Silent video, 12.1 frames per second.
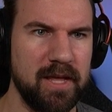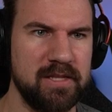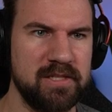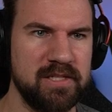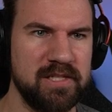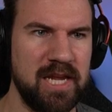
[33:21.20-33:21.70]

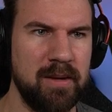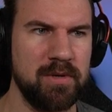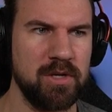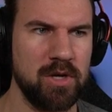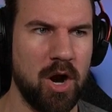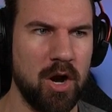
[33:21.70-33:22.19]

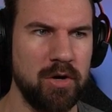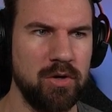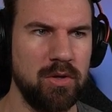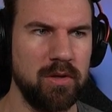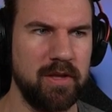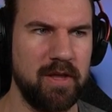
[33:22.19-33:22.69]
Esteemed
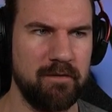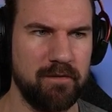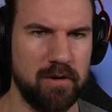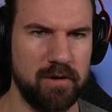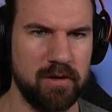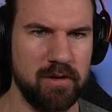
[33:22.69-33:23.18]
Cardinal
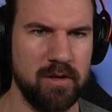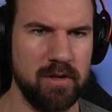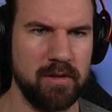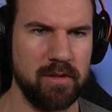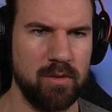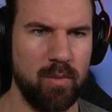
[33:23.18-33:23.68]
Gifford,
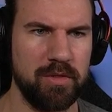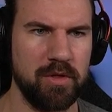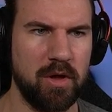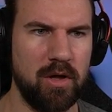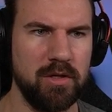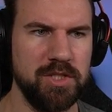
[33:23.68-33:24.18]
with
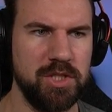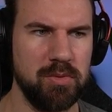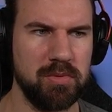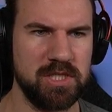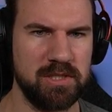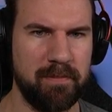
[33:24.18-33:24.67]
all due
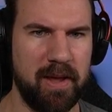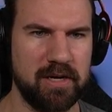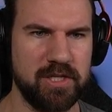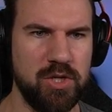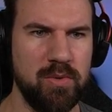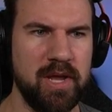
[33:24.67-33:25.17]

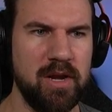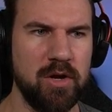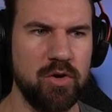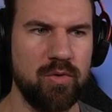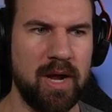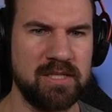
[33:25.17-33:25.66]
respect, you
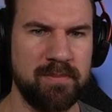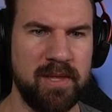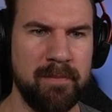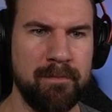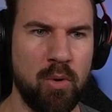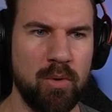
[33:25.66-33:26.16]
cannot grasp the
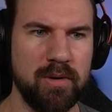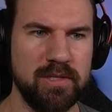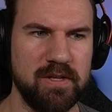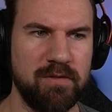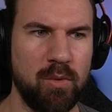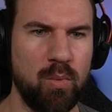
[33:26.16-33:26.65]

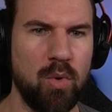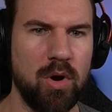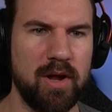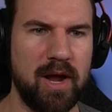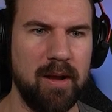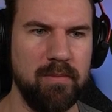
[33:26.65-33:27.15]
importance of the
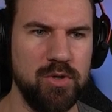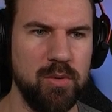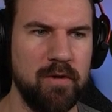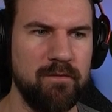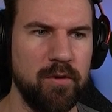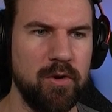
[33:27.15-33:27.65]
work I am
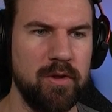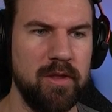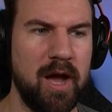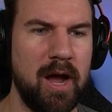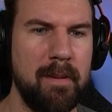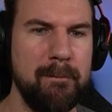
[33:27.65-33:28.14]
doing for
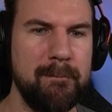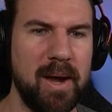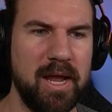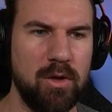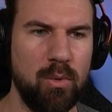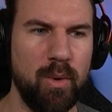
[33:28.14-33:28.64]
young
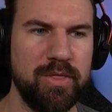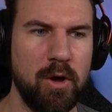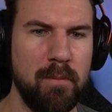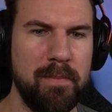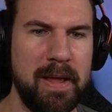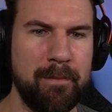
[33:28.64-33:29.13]
Michael
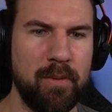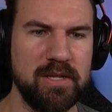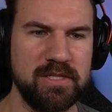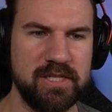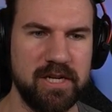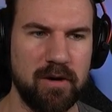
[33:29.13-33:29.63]
without being
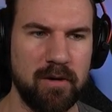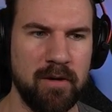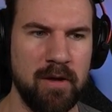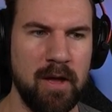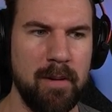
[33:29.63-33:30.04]
present here.